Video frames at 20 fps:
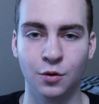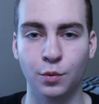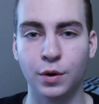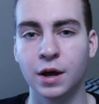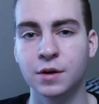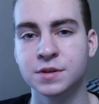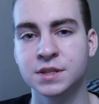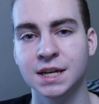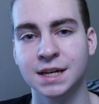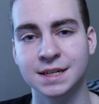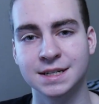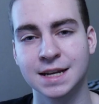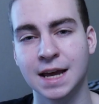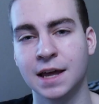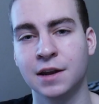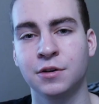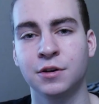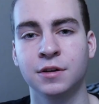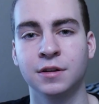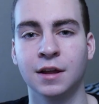when I was like
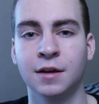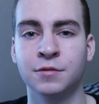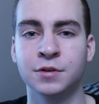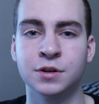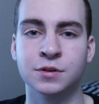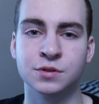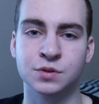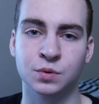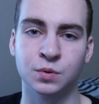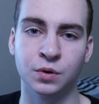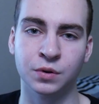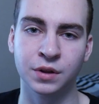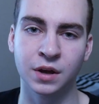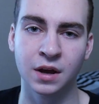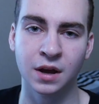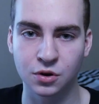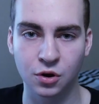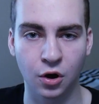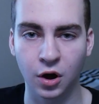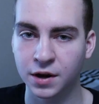10 or 11 years old,
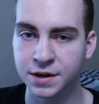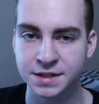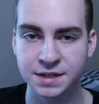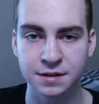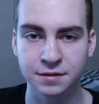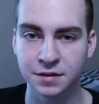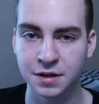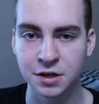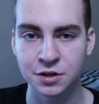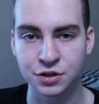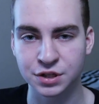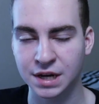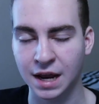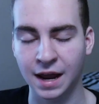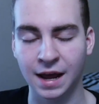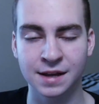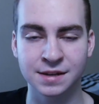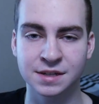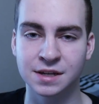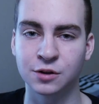constantly just
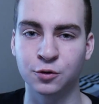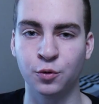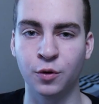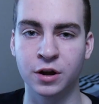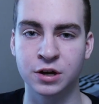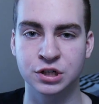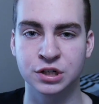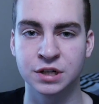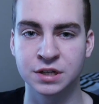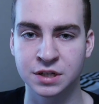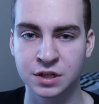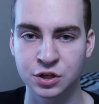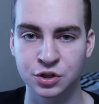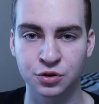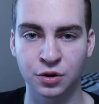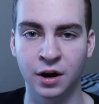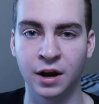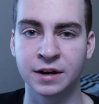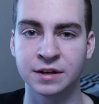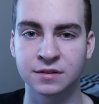asking questions and
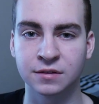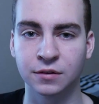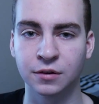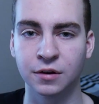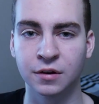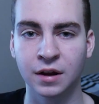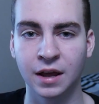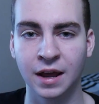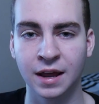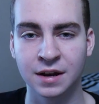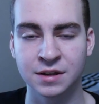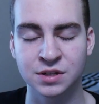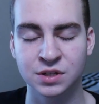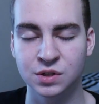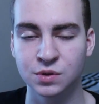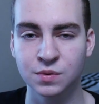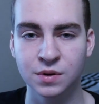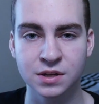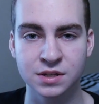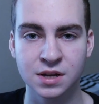trying to learn. And as
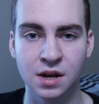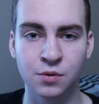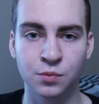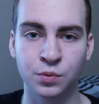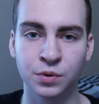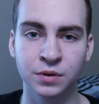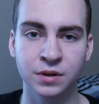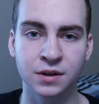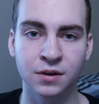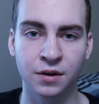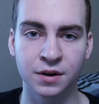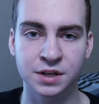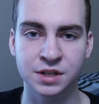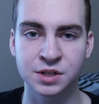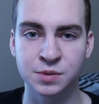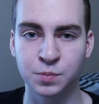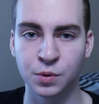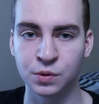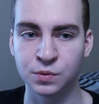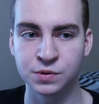soon as I really got
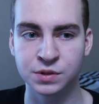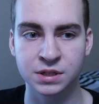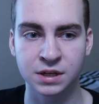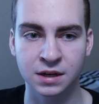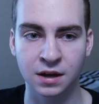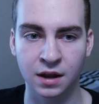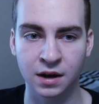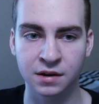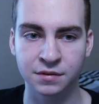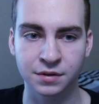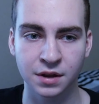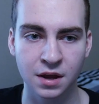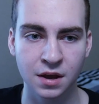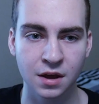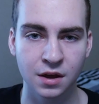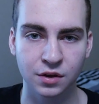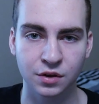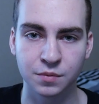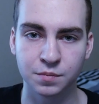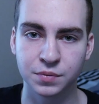exposed to kind of
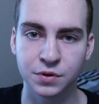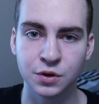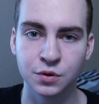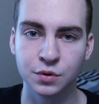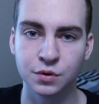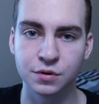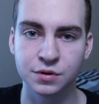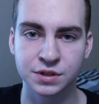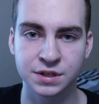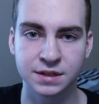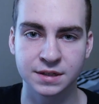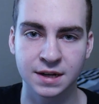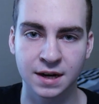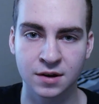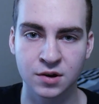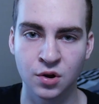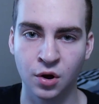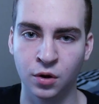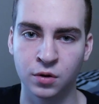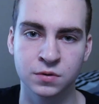computers and
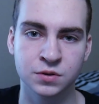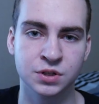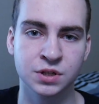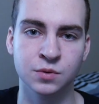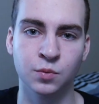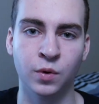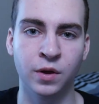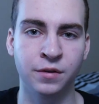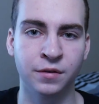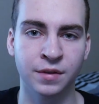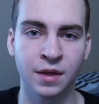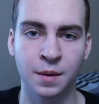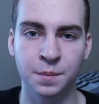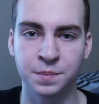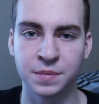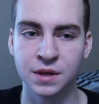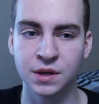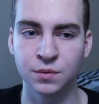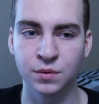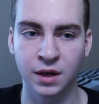technology, whether
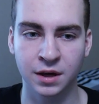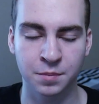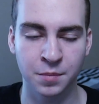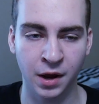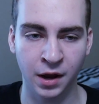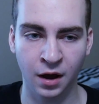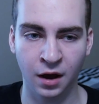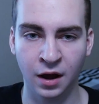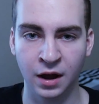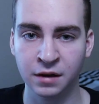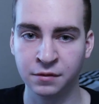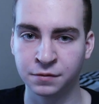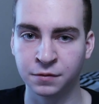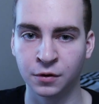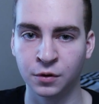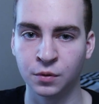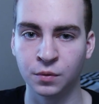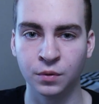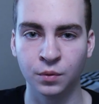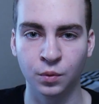that be like my
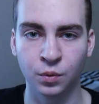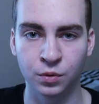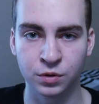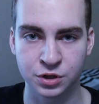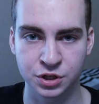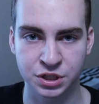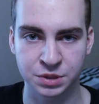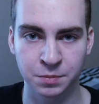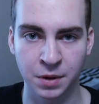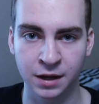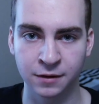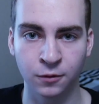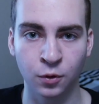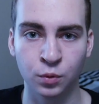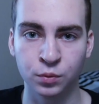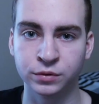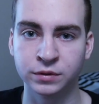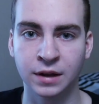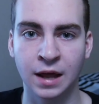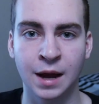iPhone or just my
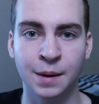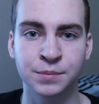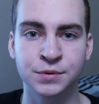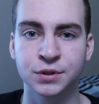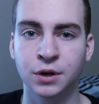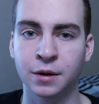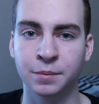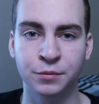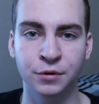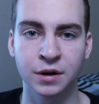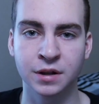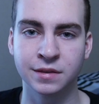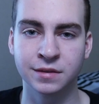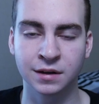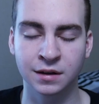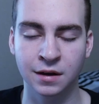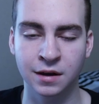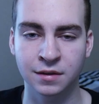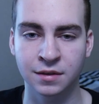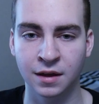own laptop or
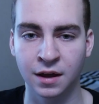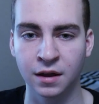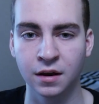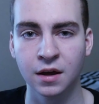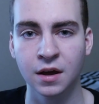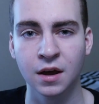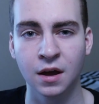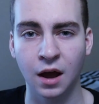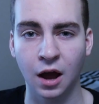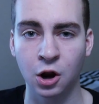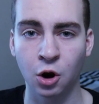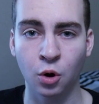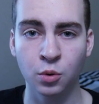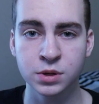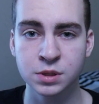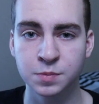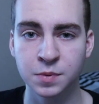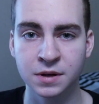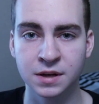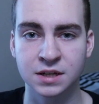anything like that, I'd
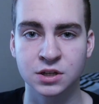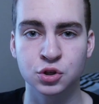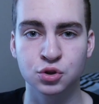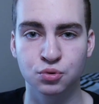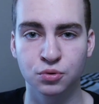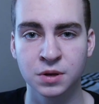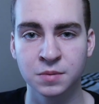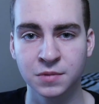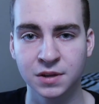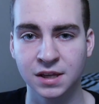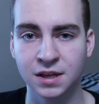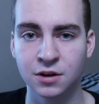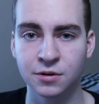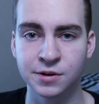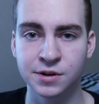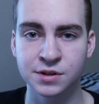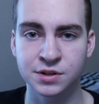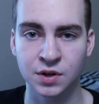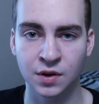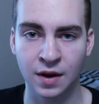always been extremely
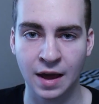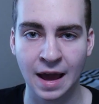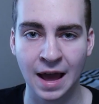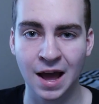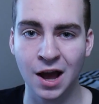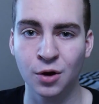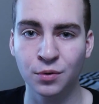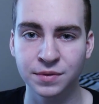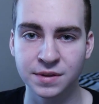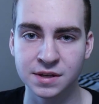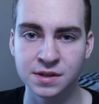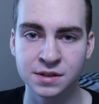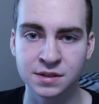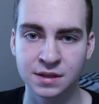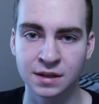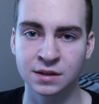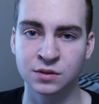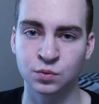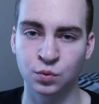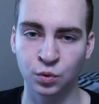curious on how these
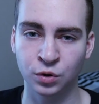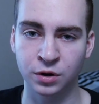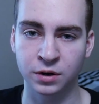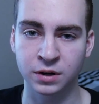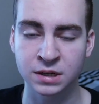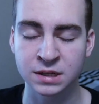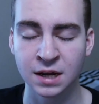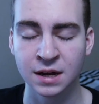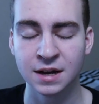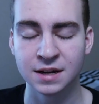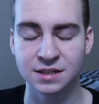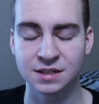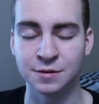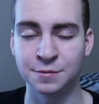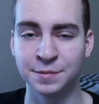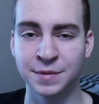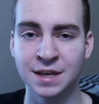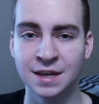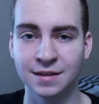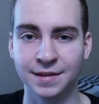things worked. To
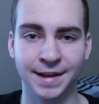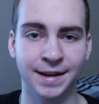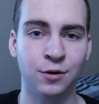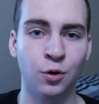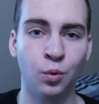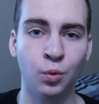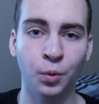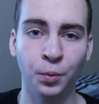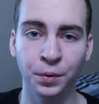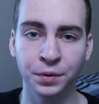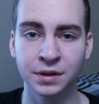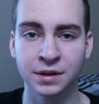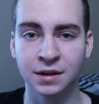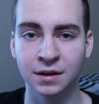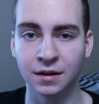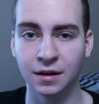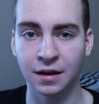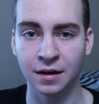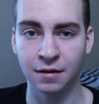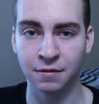me, like
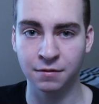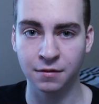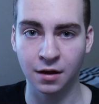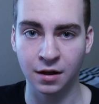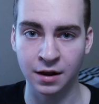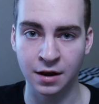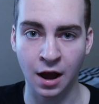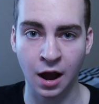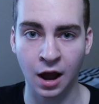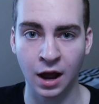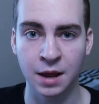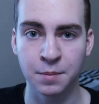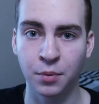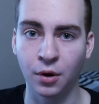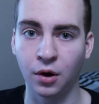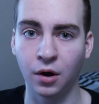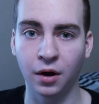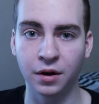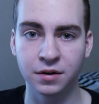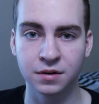holding an
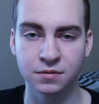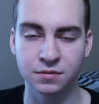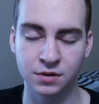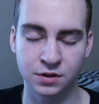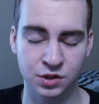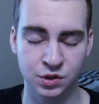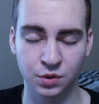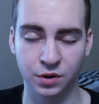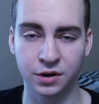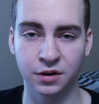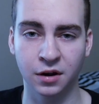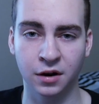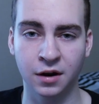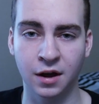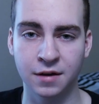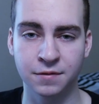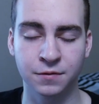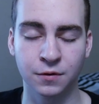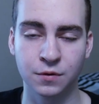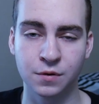iPod, sorry, not an
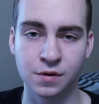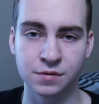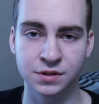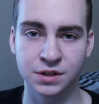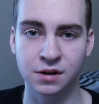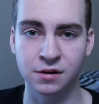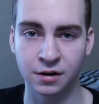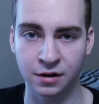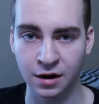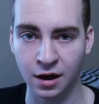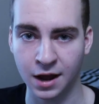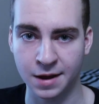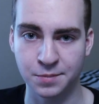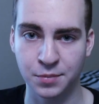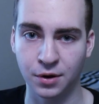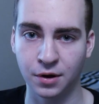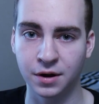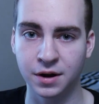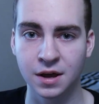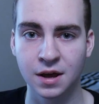iPhone when I was younger, an
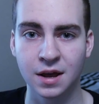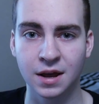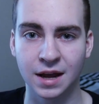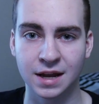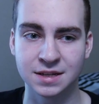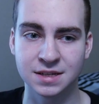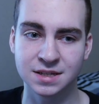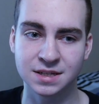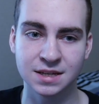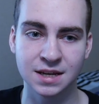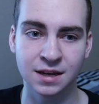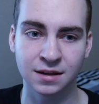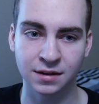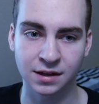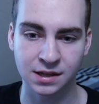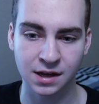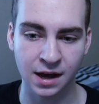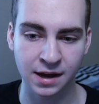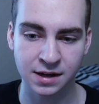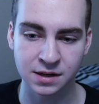iPod, and seeing
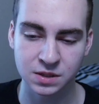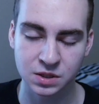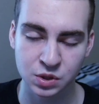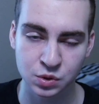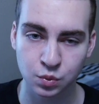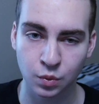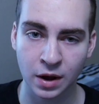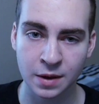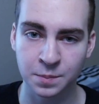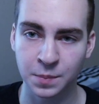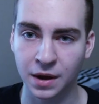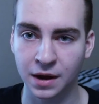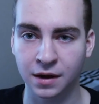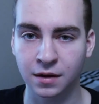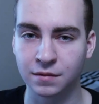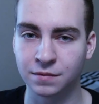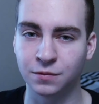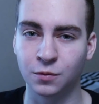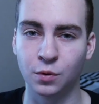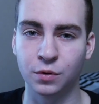like I can swipe
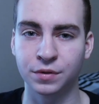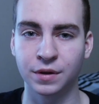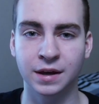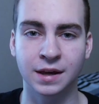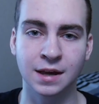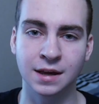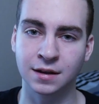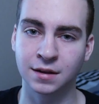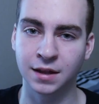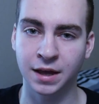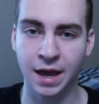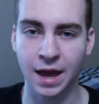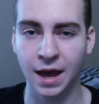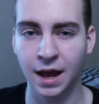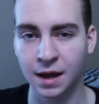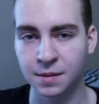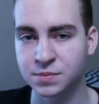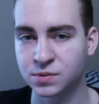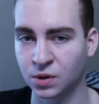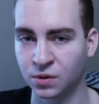back and forth, I can click
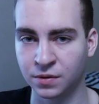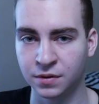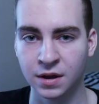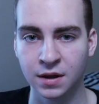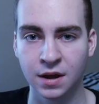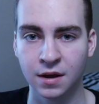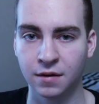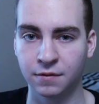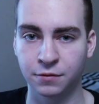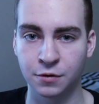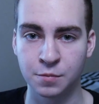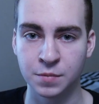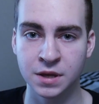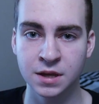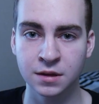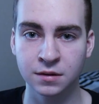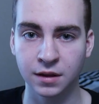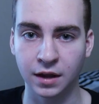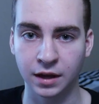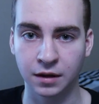apps, all for
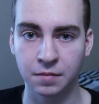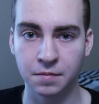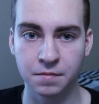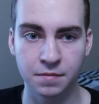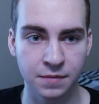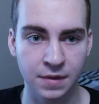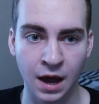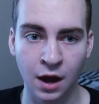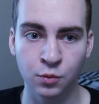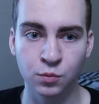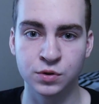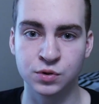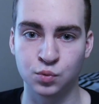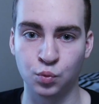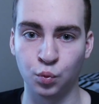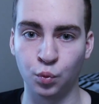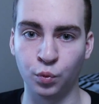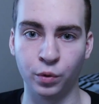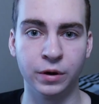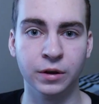me, like that was
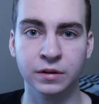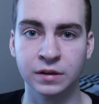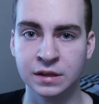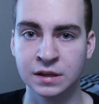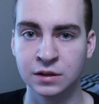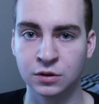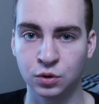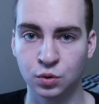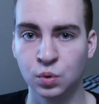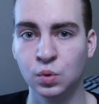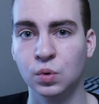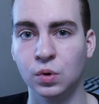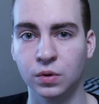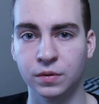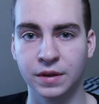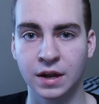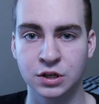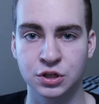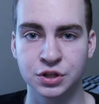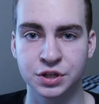really
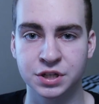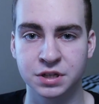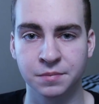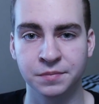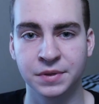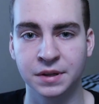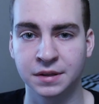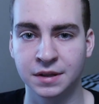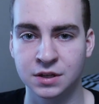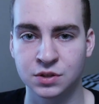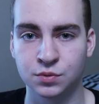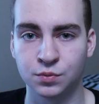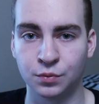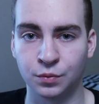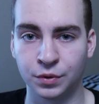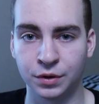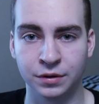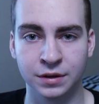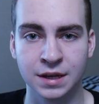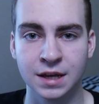cool. That's just something that's
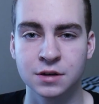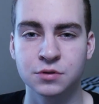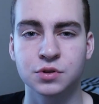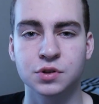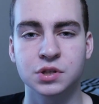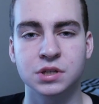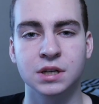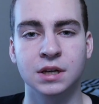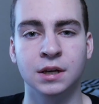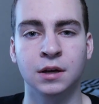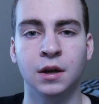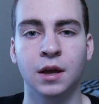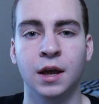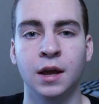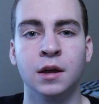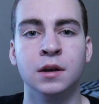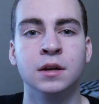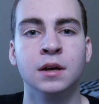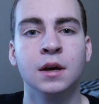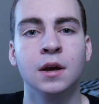really interesting,
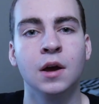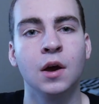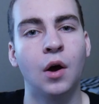and